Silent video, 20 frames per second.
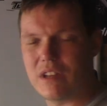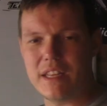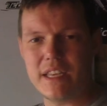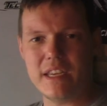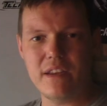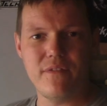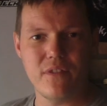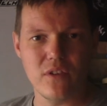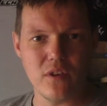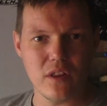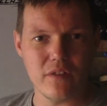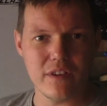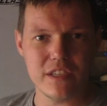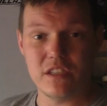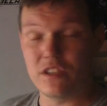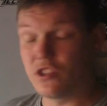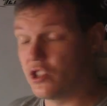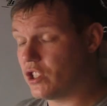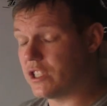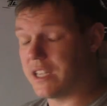relief and all the
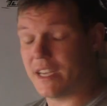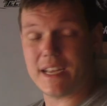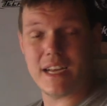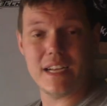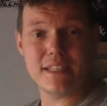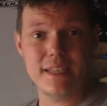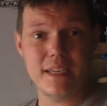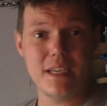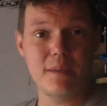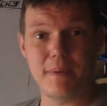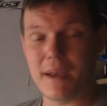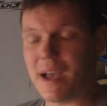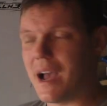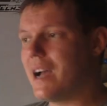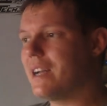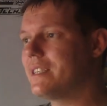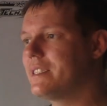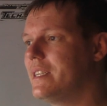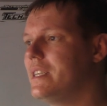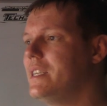rest. It, just like our D-bit,
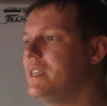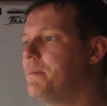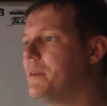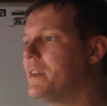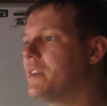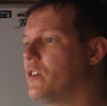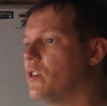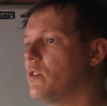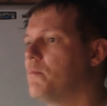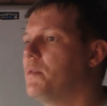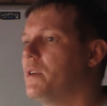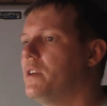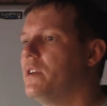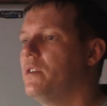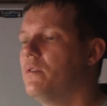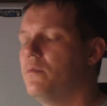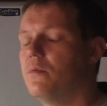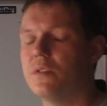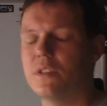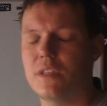our D-bit could be
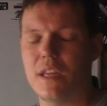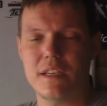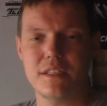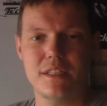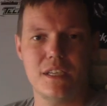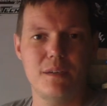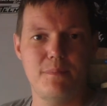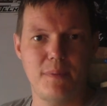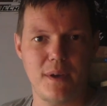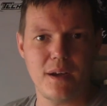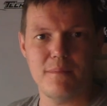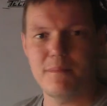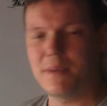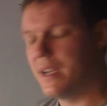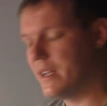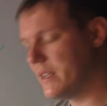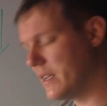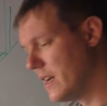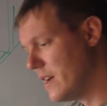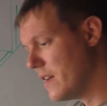used, that D-bit I
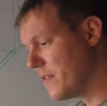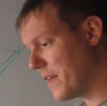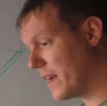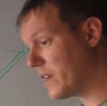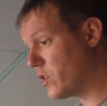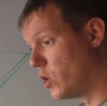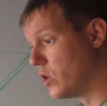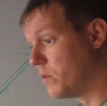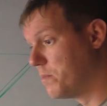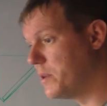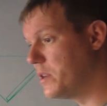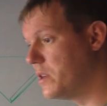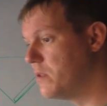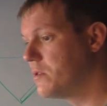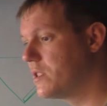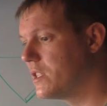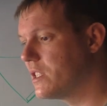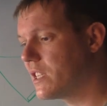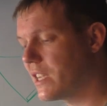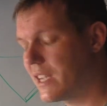made, that could be
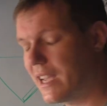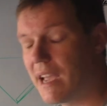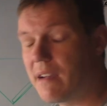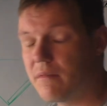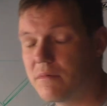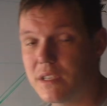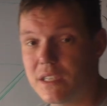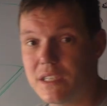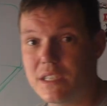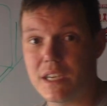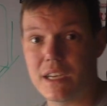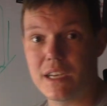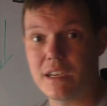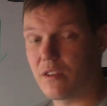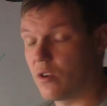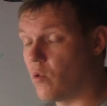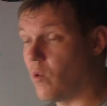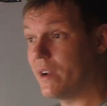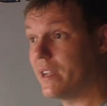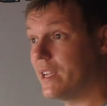used as a countersink
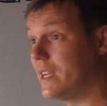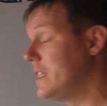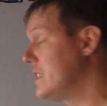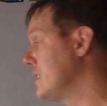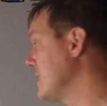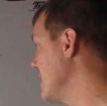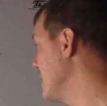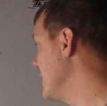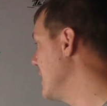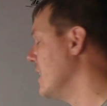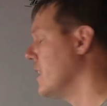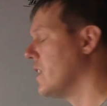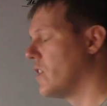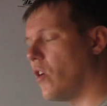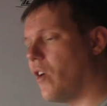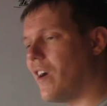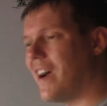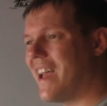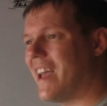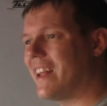quite easily. A
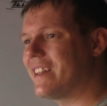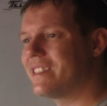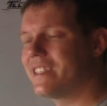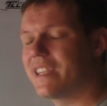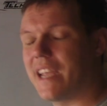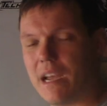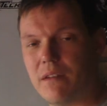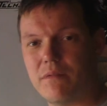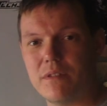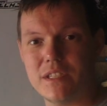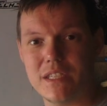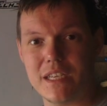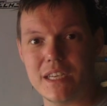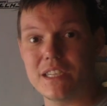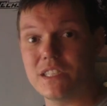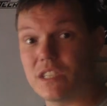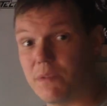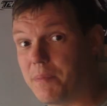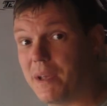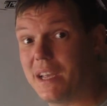lot of hand
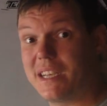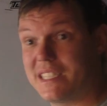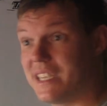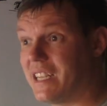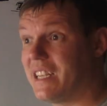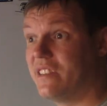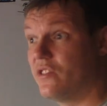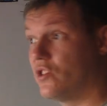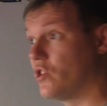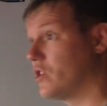countersinks are basically